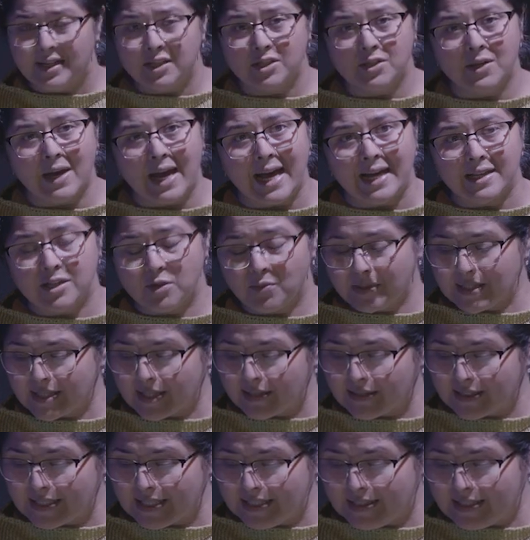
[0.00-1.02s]
So as a
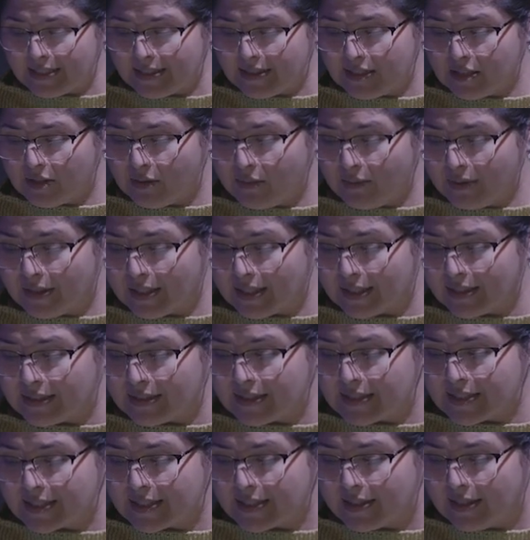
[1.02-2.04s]
result, he did two
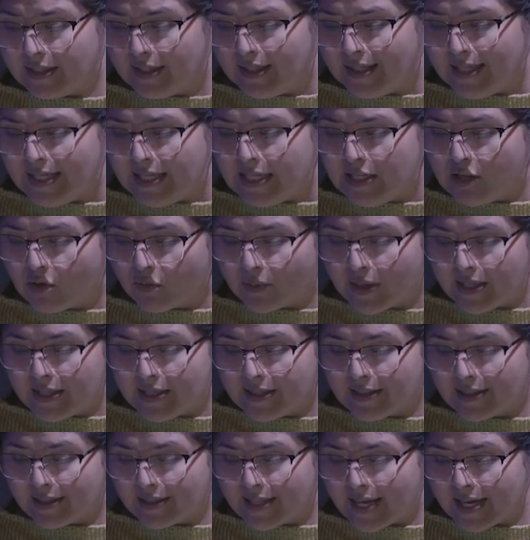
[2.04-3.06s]
things. He
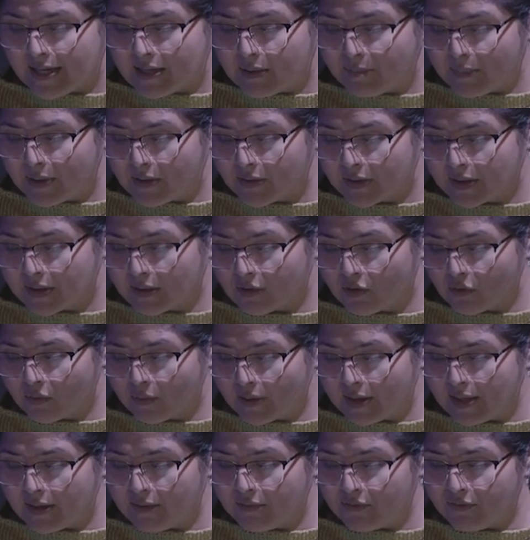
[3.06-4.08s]
created the Latin American
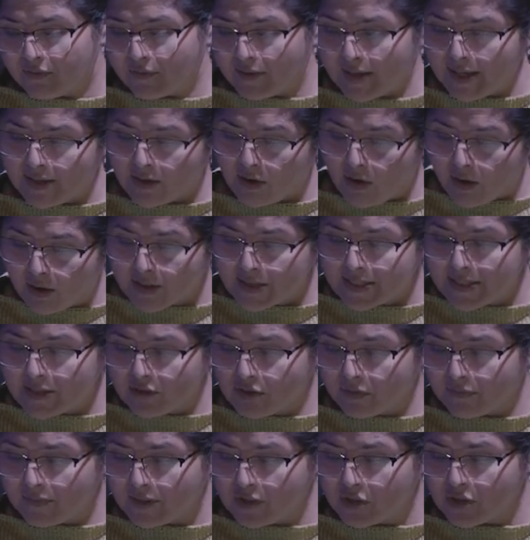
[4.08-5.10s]
Creative and Arts
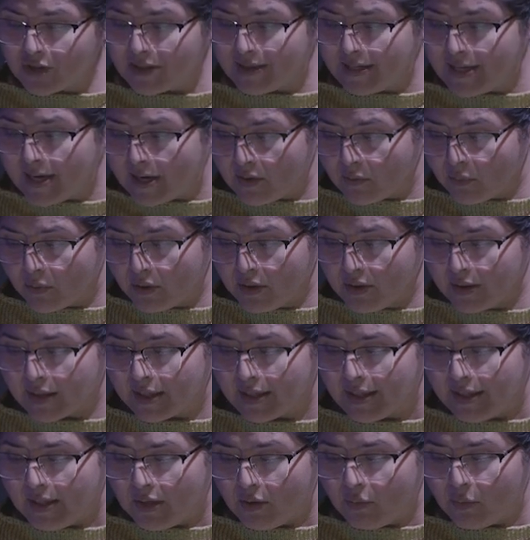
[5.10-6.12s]
Intervention Network,
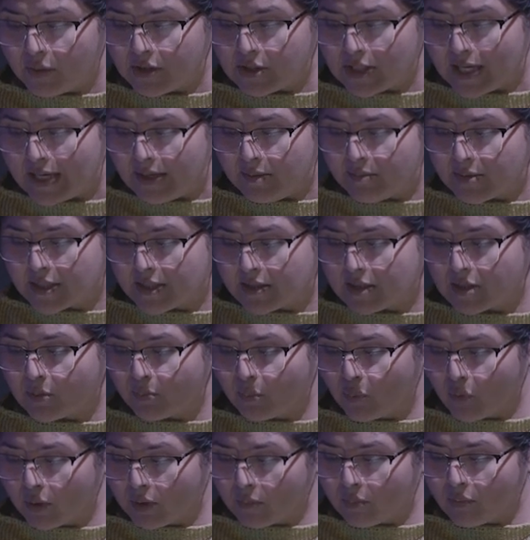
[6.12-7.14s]
which aims to
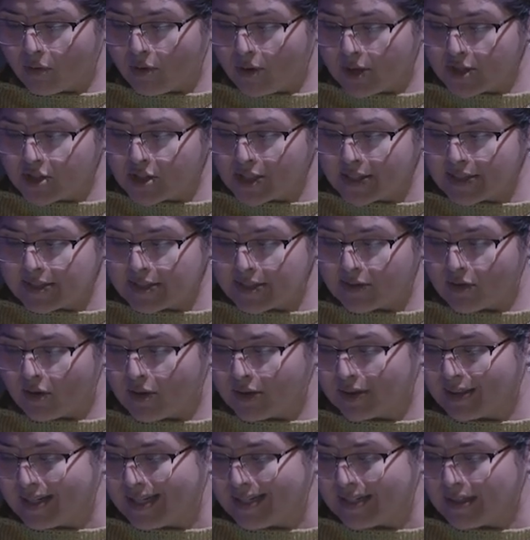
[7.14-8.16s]
support projects and
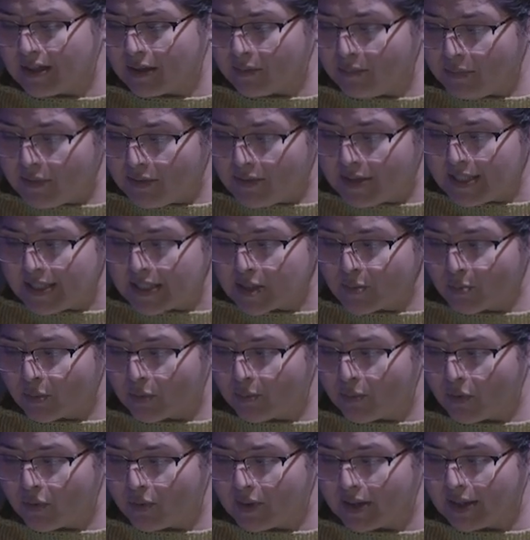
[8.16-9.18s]
online communities
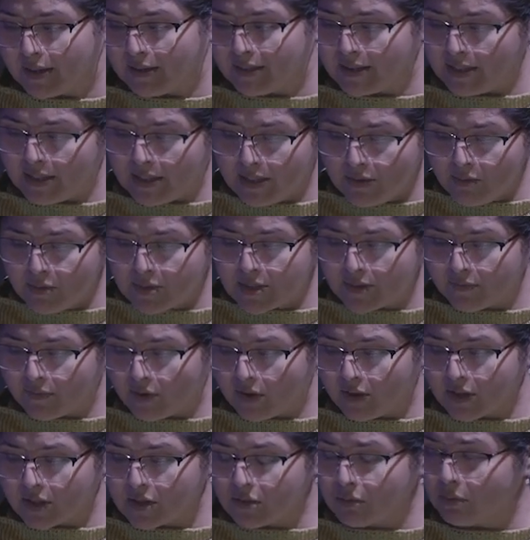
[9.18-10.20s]
promoting the use of
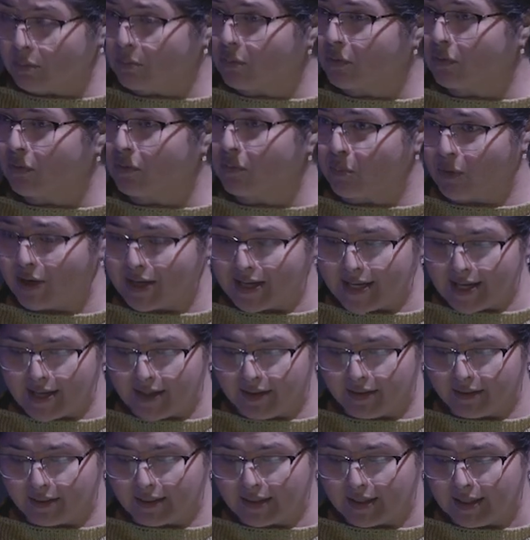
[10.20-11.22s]
art to improve brain
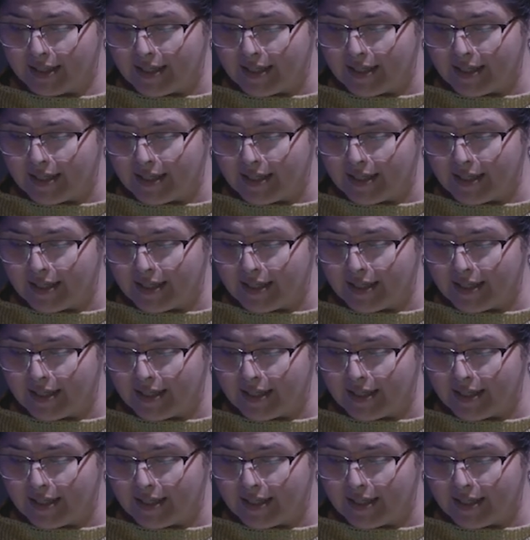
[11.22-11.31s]
health